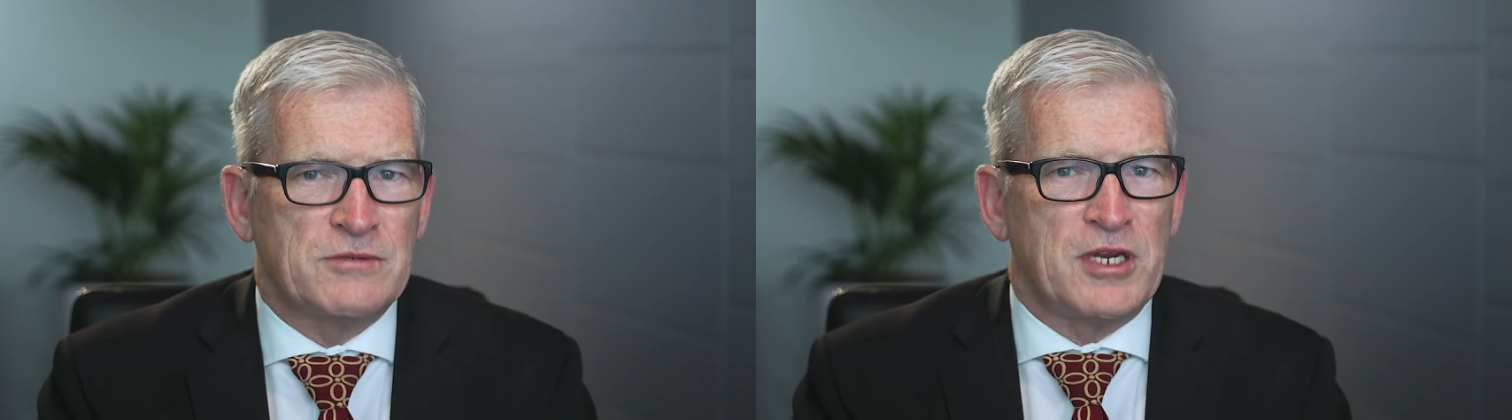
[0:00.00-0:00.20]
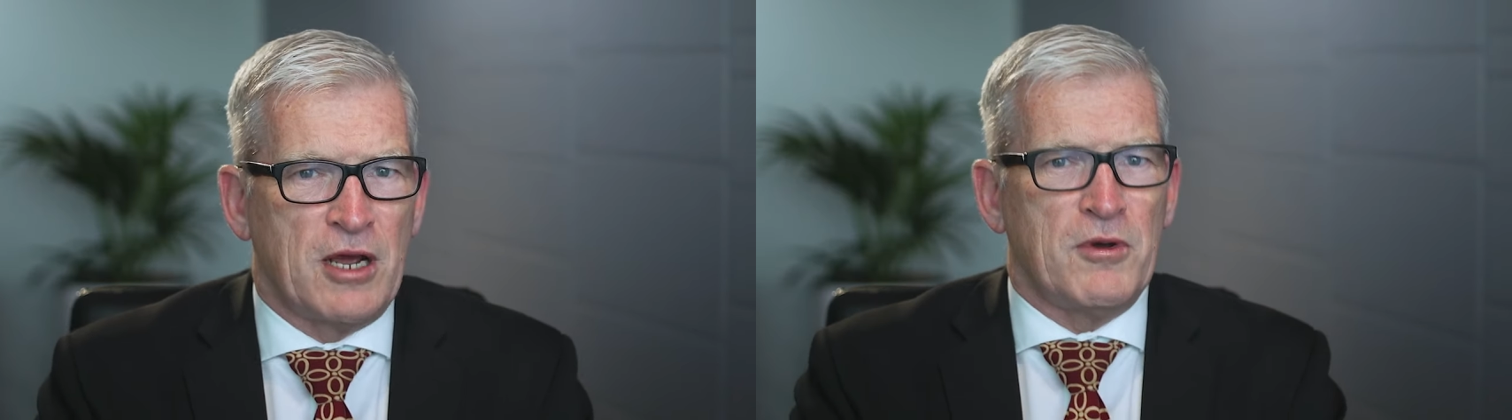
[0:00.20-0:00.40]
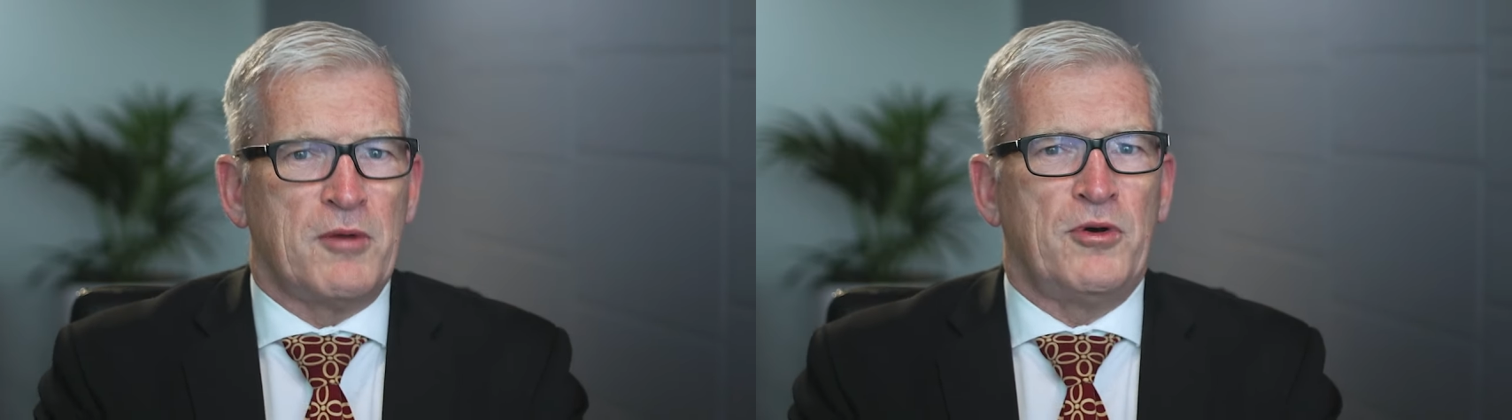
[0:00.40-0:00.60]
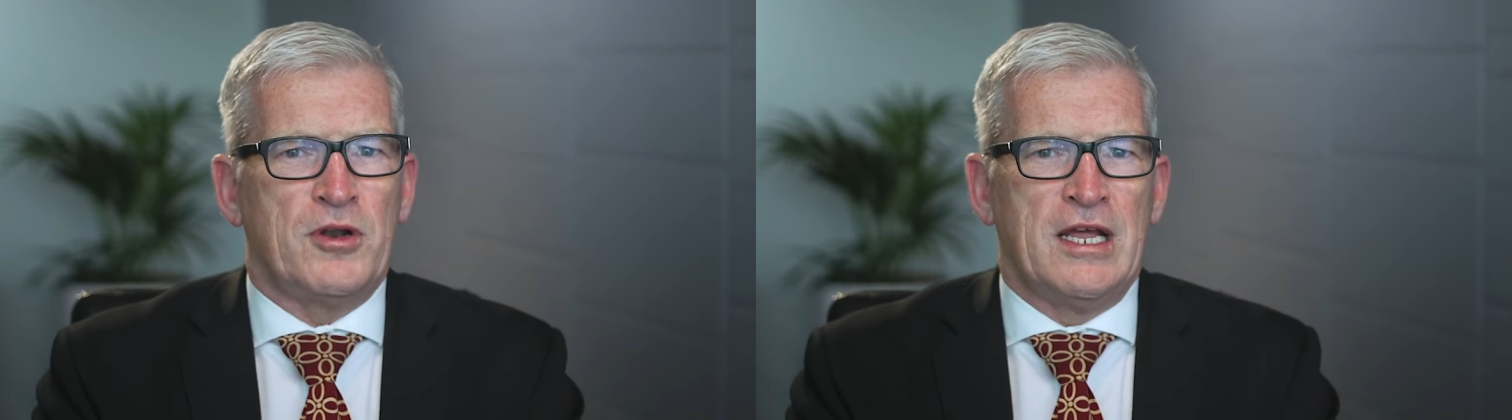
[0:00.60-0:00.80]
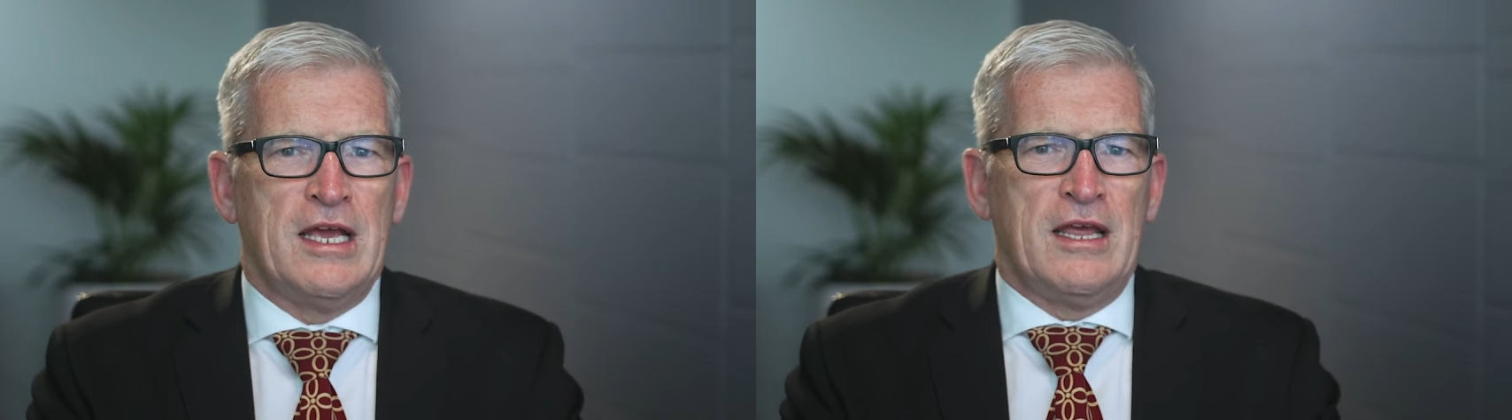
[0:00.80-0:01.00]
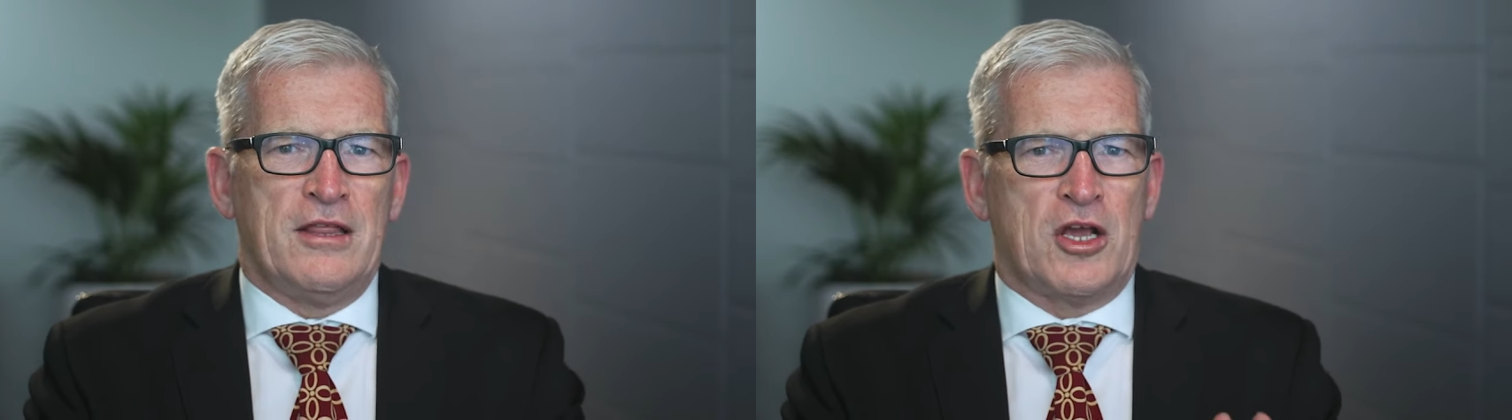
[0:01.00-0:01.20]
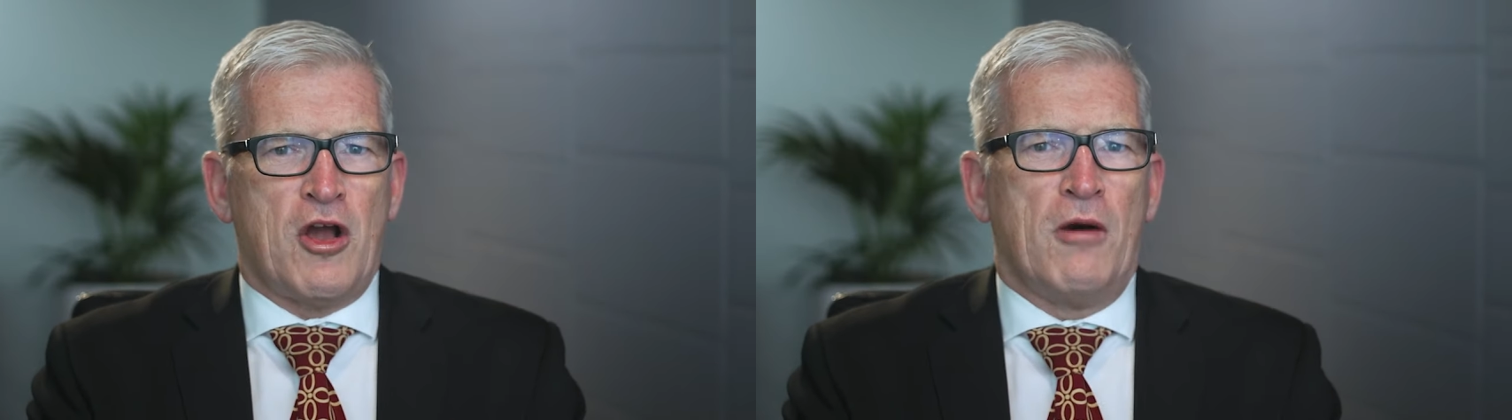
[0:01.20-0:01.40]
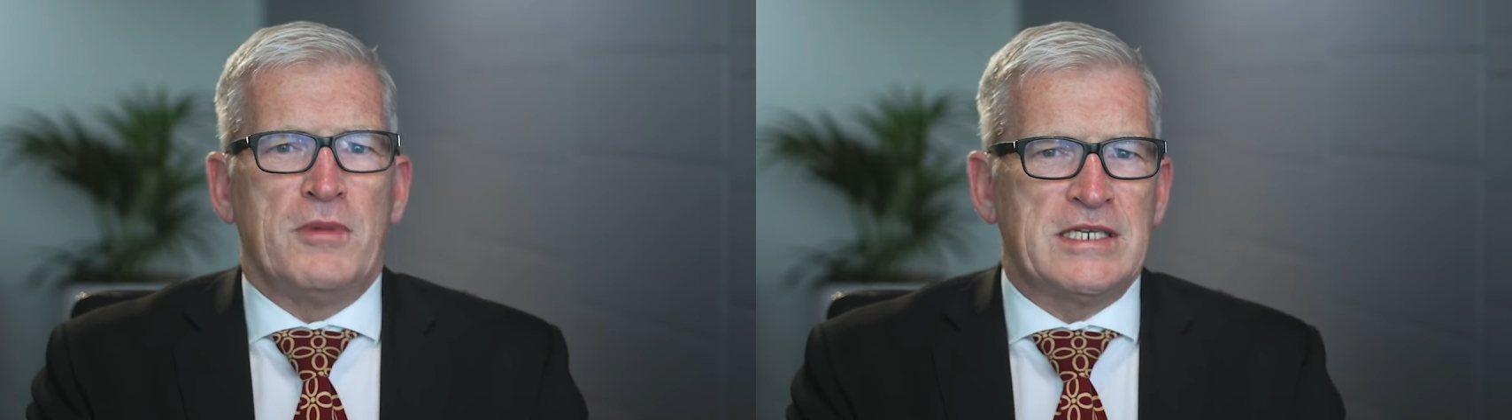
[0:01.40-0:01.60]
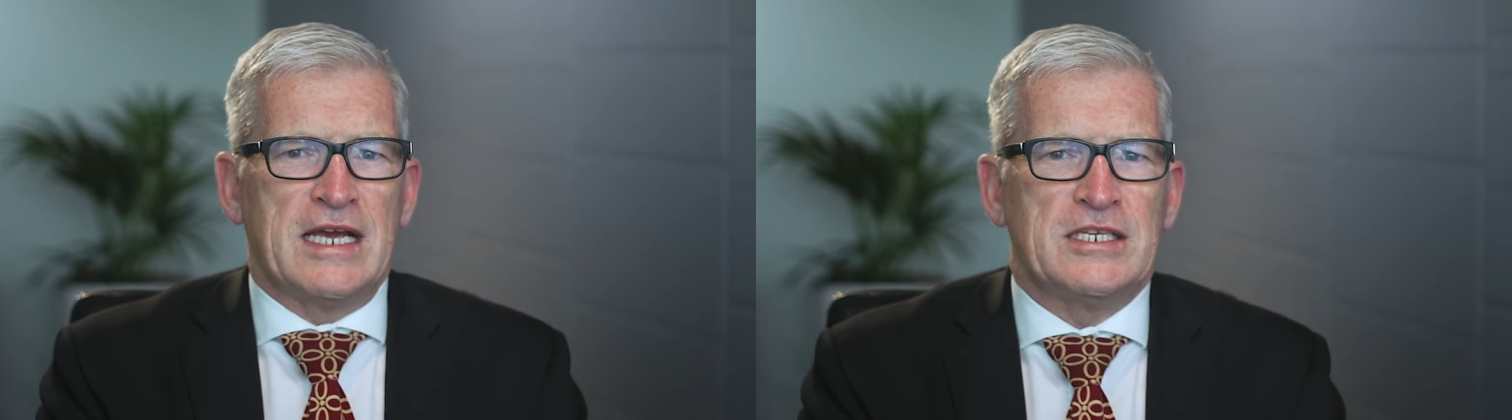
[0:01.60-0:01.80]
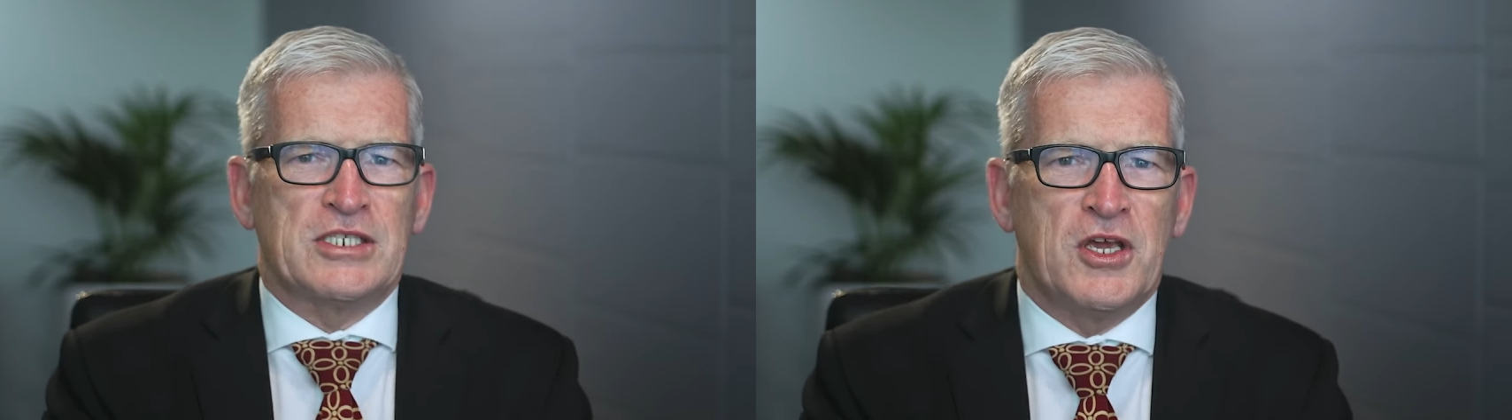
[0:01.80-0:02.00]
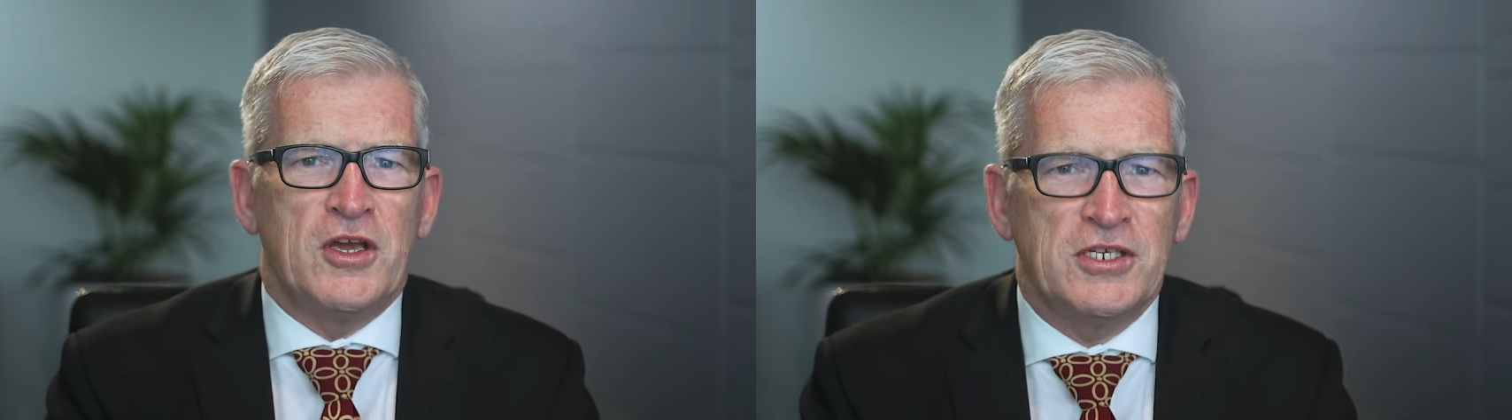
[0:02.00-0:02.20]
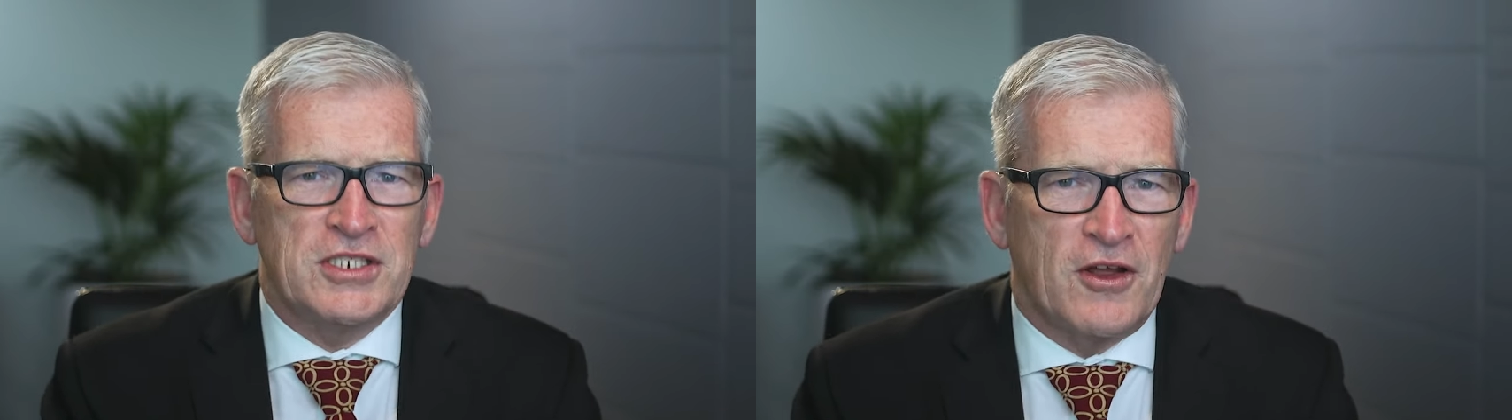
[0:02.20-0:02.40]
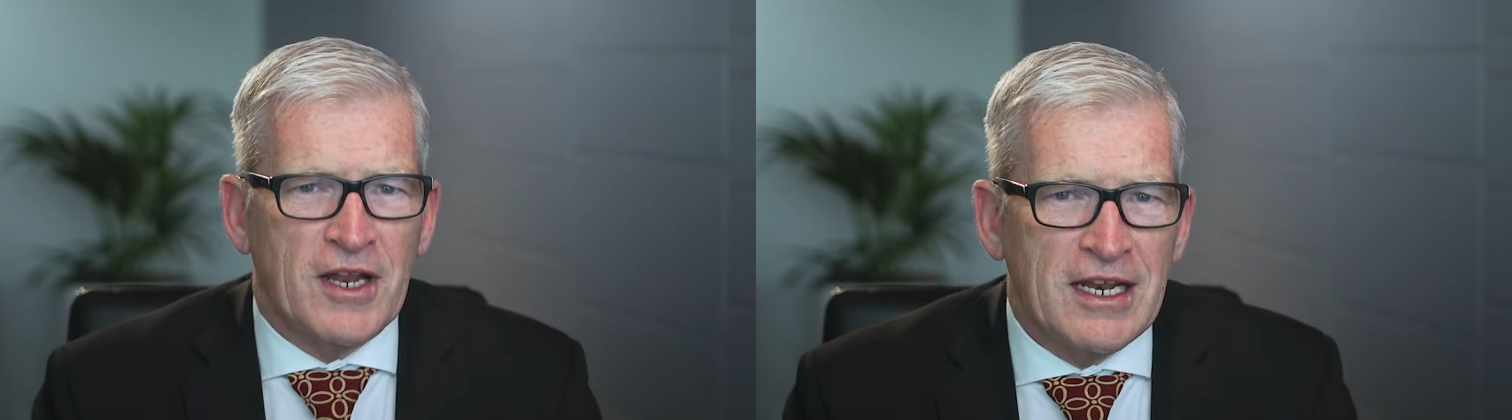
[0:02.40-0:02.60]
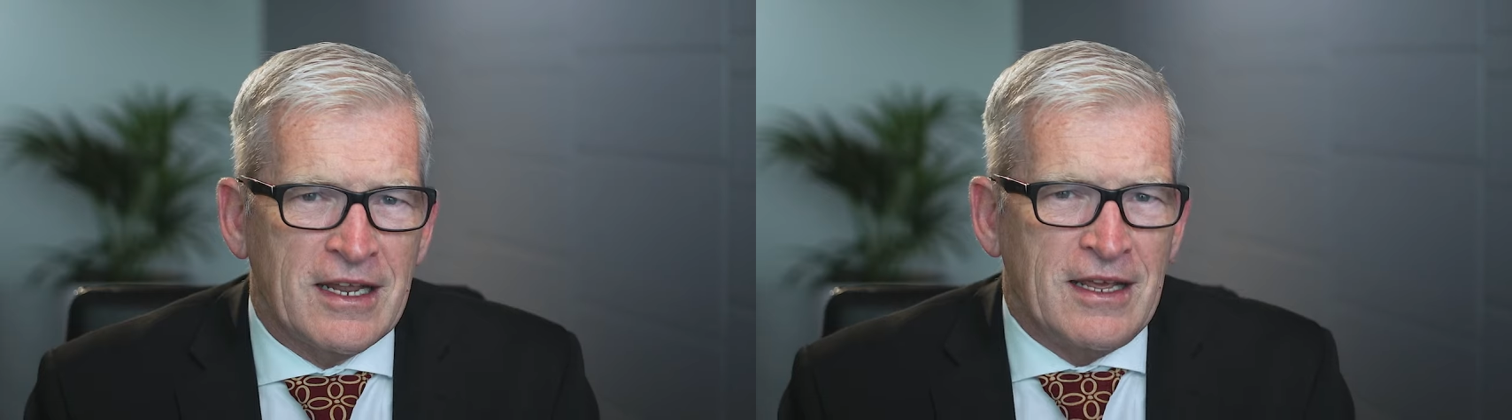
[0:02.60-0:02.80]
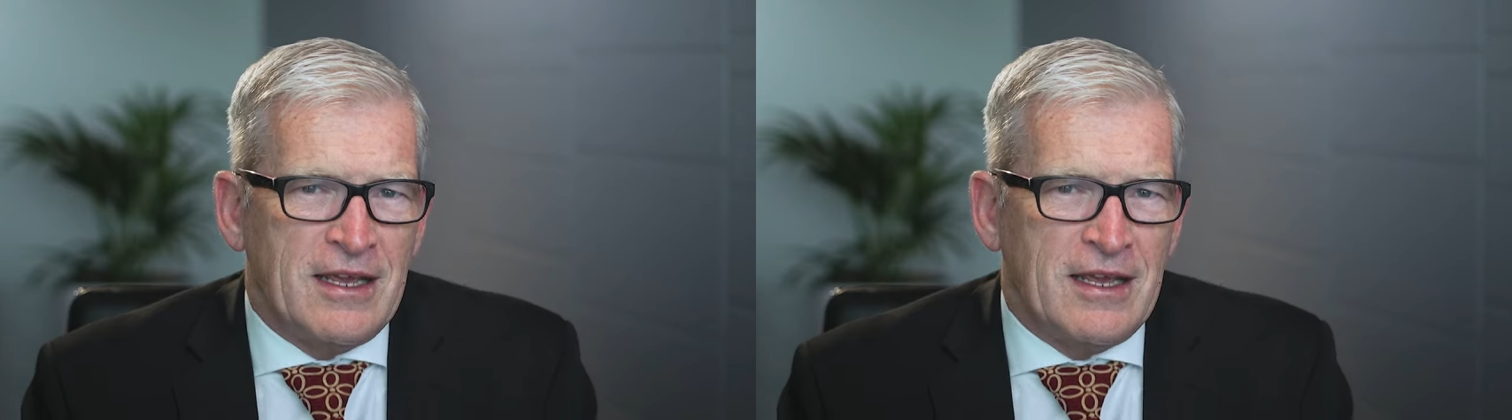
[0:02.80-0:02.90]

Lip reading: We don't want to put the commentator's curse on it,